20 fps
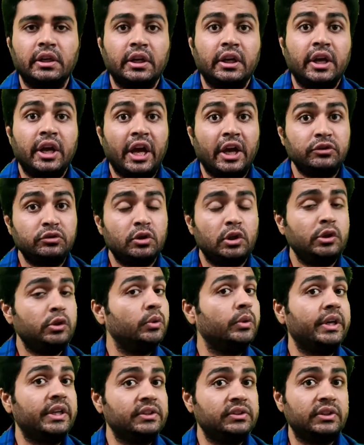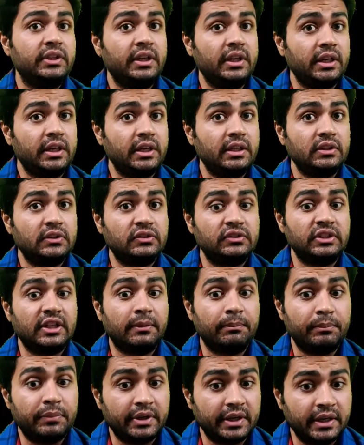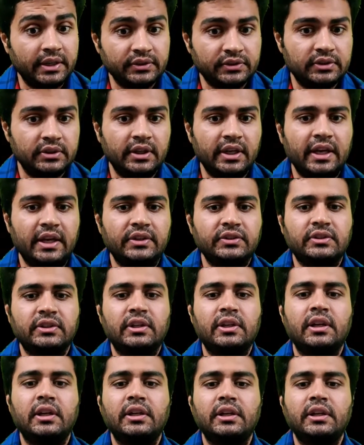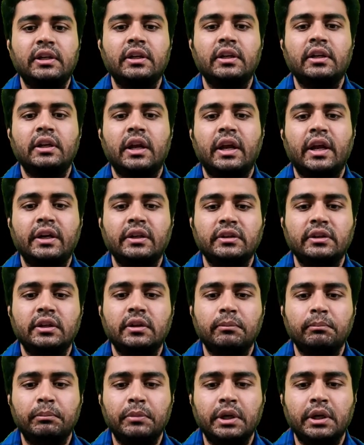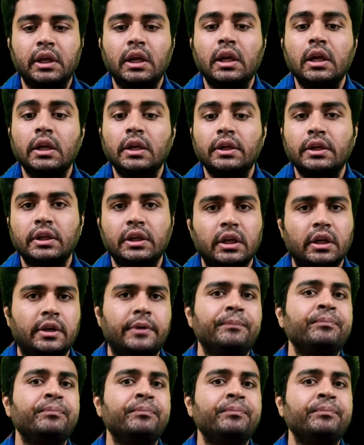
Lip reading: Actually you can say it separates the external ear and the middle ear.